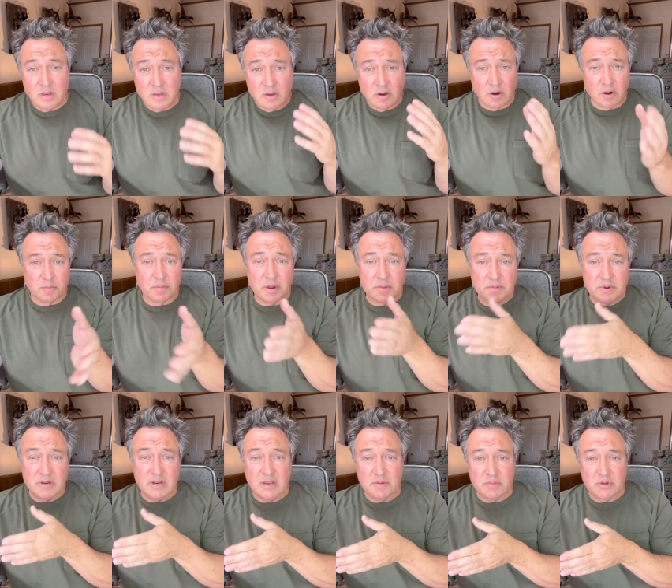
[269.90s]
Her
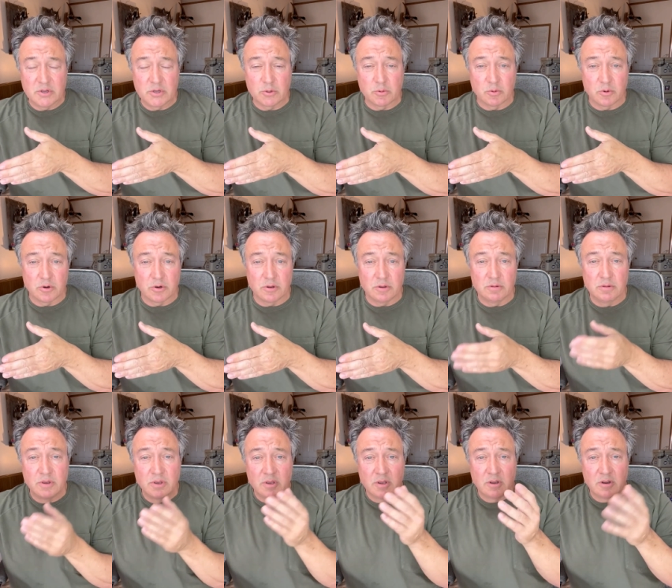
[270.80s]
puppy name is
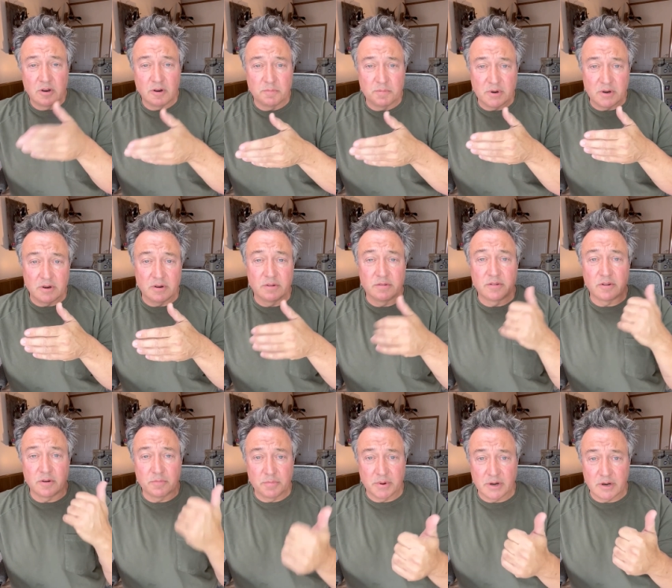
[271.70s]
Squirrel. Her parents
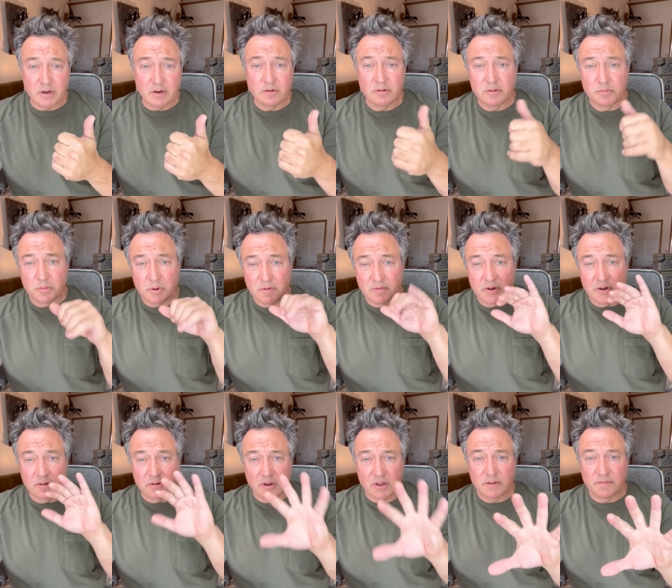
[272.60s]
are Bear, who's proven
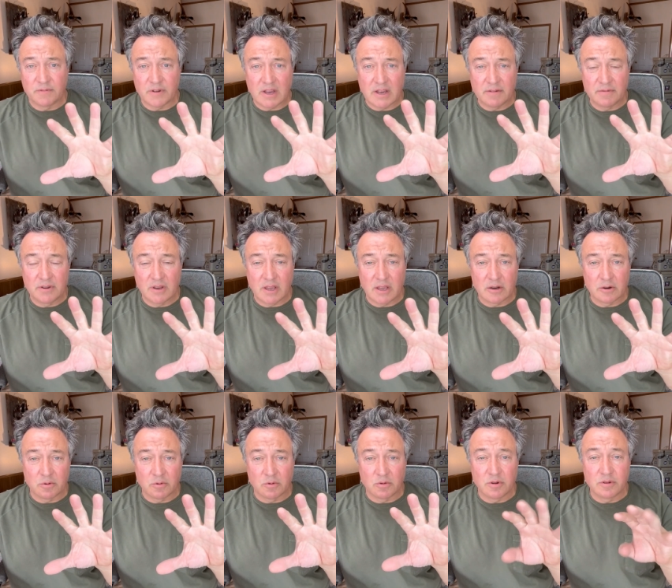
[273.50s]
across 5
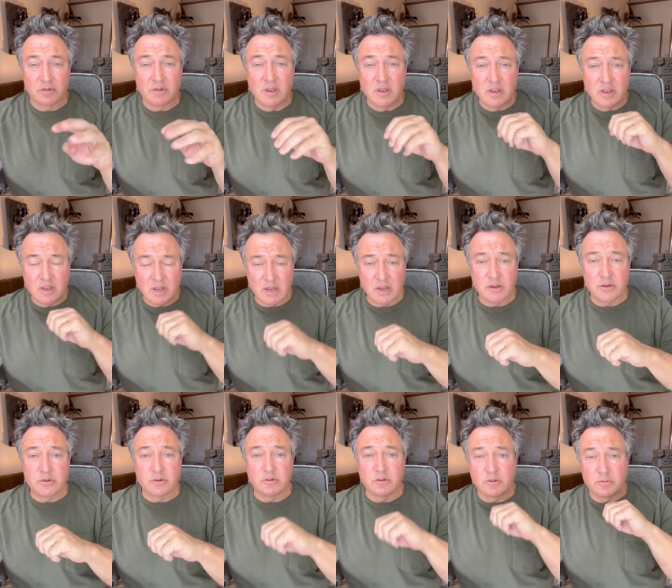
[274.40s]
categories,
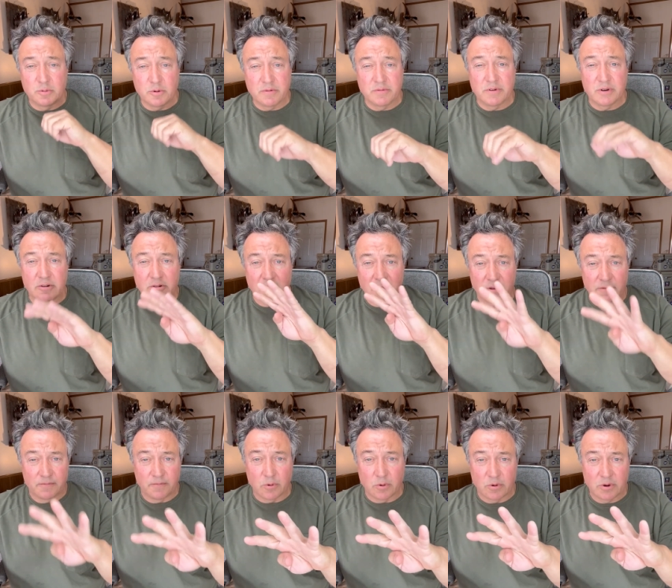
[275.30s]
Angel, who's proven across
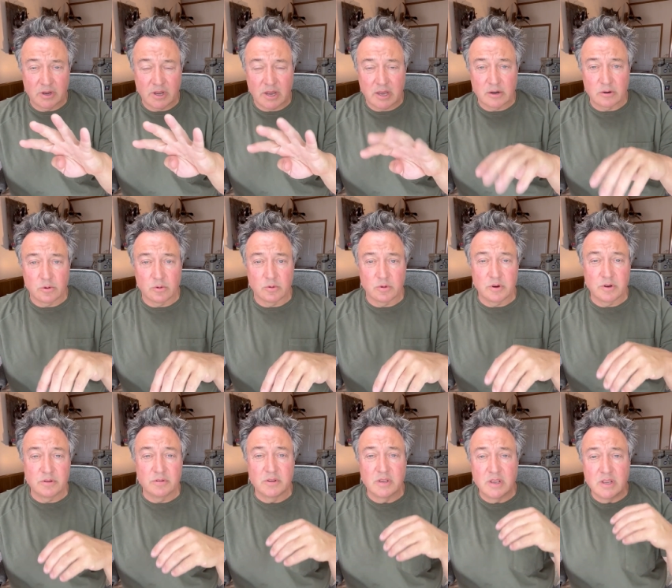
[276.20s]
4
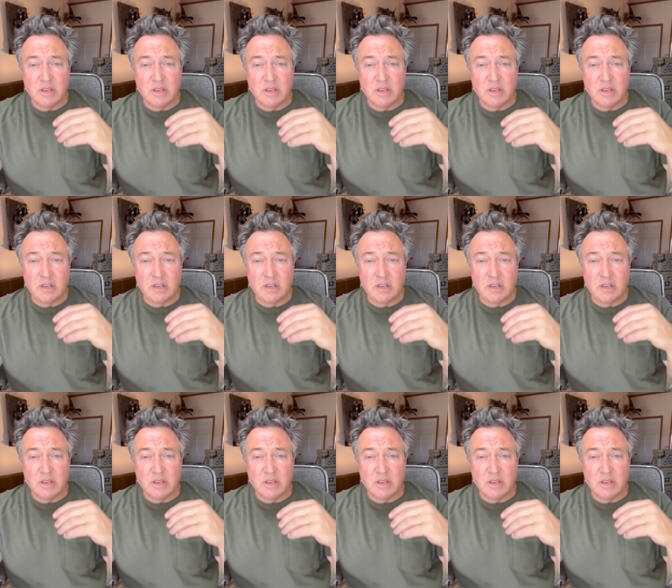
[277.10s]
categories,